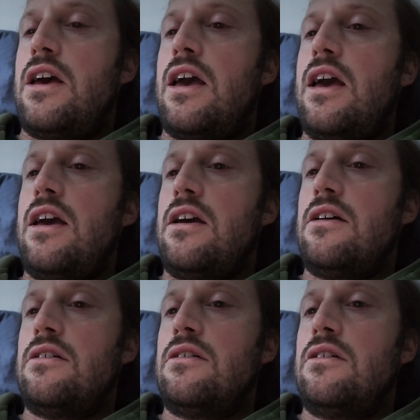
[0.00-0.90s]
A
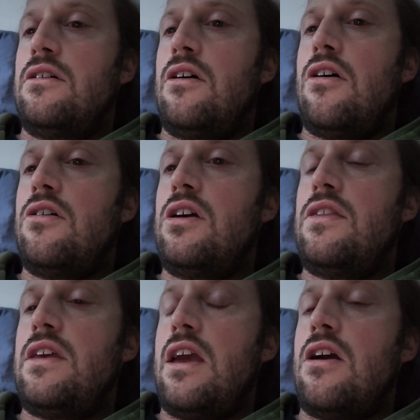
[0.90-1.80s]
hung in
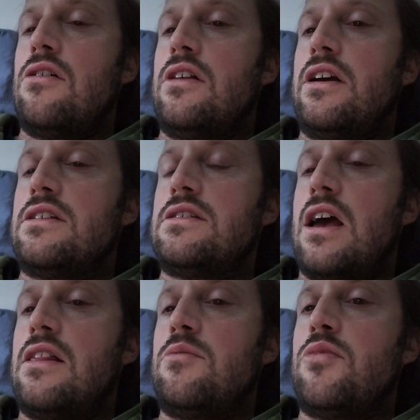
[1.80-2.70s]
the air like a
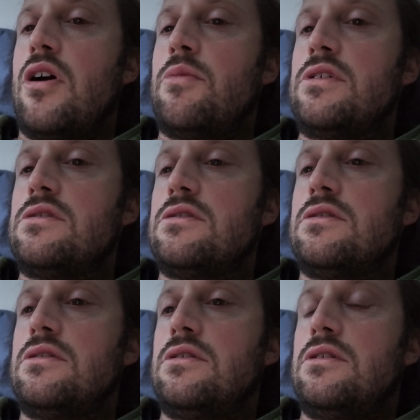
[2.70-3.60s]
silent promise,
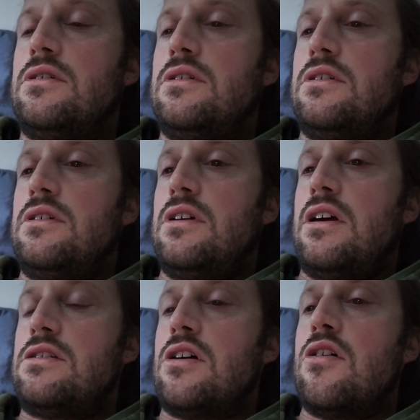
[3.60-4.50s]

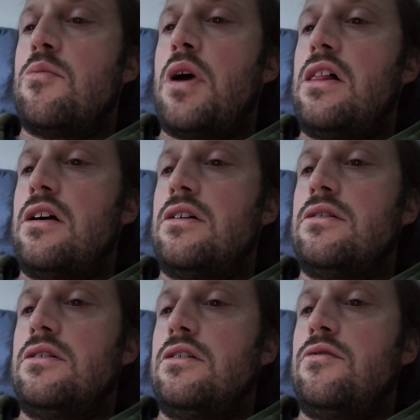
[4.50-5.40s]
as Arabella
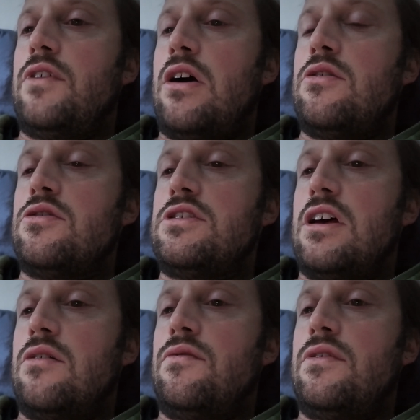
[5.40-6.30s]
found
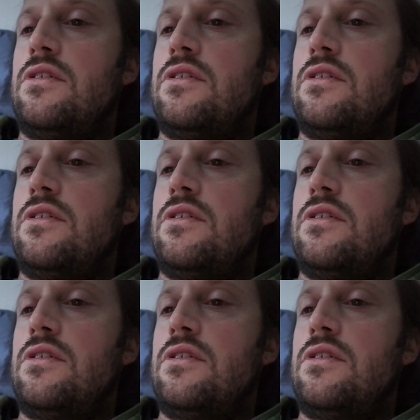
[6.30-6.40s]
herself